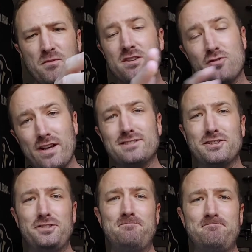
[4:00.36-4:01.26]
So that's
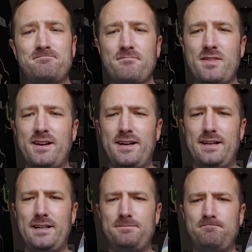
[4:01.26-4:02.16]
good.
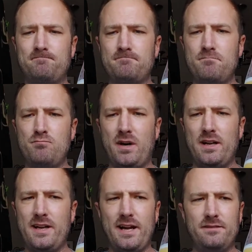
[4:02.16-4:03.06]
Um,
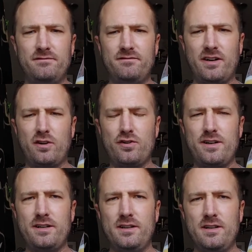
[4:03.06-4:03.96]
but yeah,
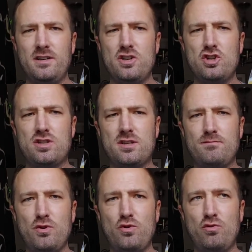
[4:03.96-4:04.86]
very
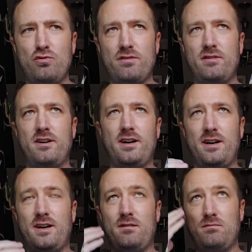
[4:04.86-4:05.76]
smooth,
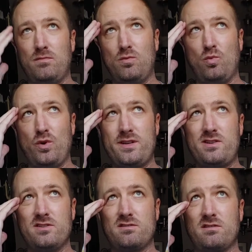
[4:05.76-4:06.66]
um, which
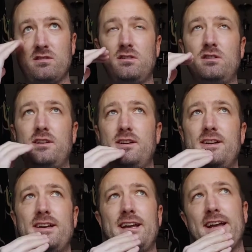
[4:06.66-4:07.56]
is good.
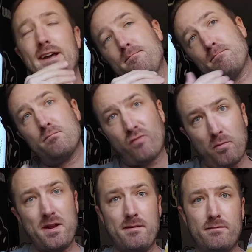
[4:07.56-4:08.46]
And for
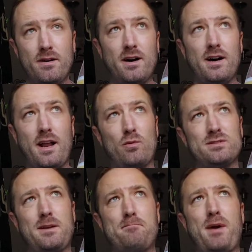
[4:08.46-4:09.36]
me, uh, I don't want to
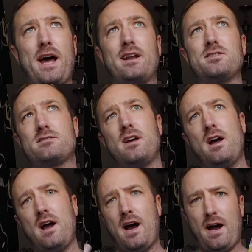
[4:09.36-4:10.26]
say bad. Just
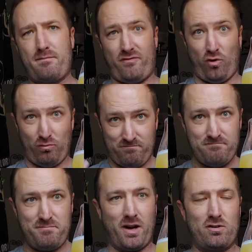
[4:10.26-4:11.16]
I prefer
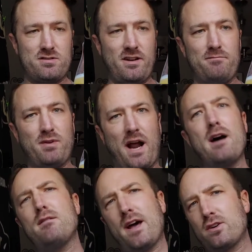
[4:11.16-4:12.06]
bigger stuff. But I,
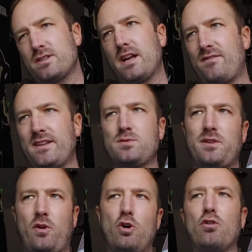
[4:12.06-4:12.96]
I understand if that's what
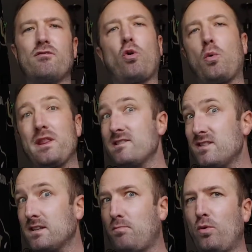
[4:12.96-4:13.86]
they're going for with a
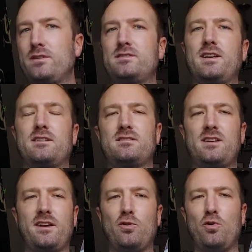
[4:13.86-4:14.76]
6.6
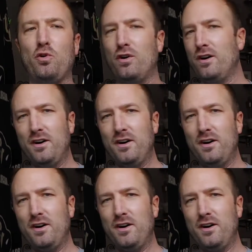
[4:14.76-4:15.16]
single